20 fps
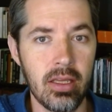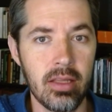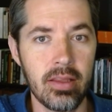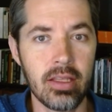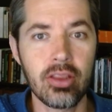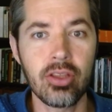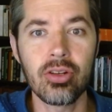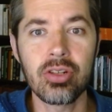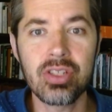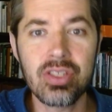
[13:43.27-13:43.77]

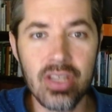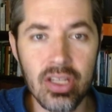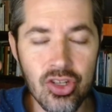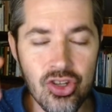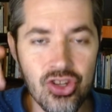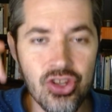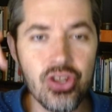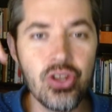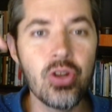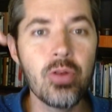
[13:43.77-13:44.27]
that there's a
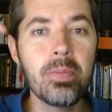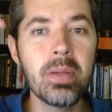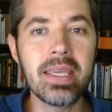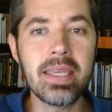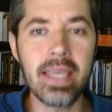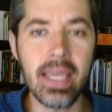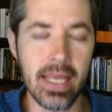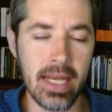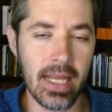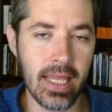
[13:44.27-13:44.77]
new
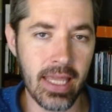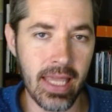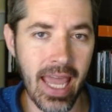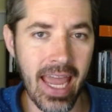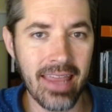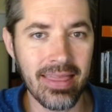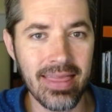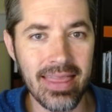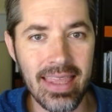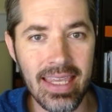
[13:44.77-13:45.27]
beginning
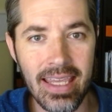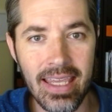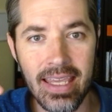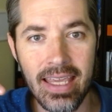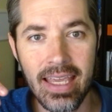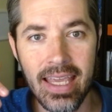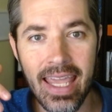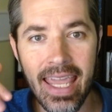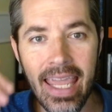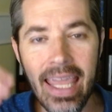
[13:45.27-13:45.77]
at the
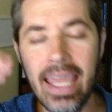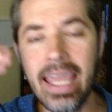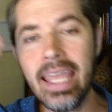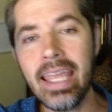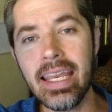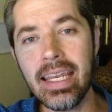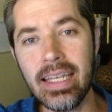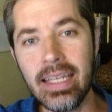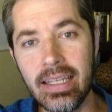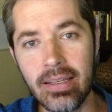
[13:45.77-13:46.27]

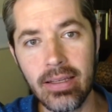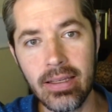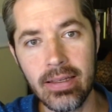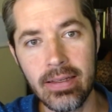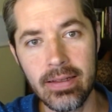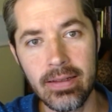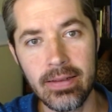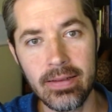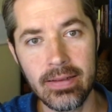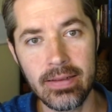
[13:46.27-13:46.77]
end
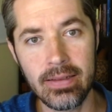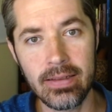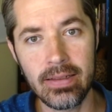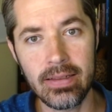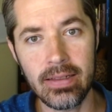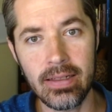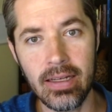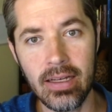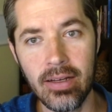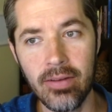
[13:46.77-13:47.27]

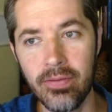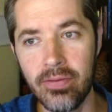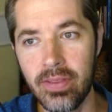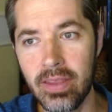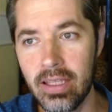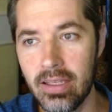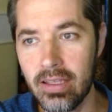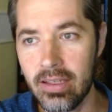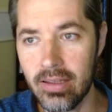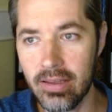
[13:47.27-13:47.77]
of
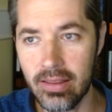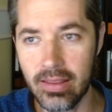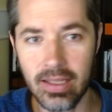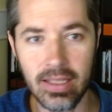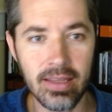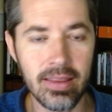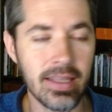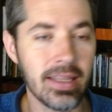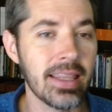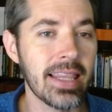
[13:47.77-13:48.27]
the,
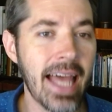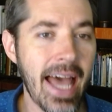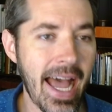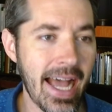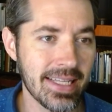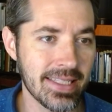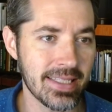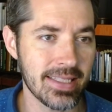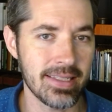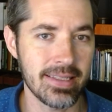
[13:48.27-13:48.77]
the, the
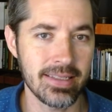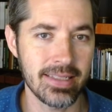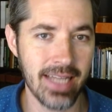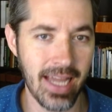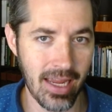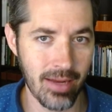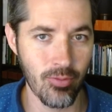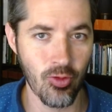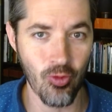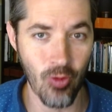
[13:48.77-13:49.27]
last
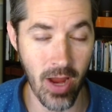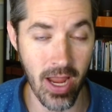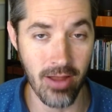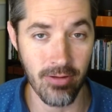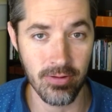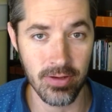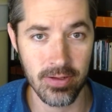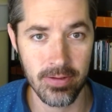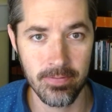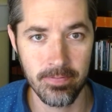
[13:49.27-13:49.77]
time
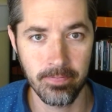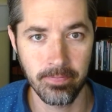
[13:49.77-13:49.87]
around.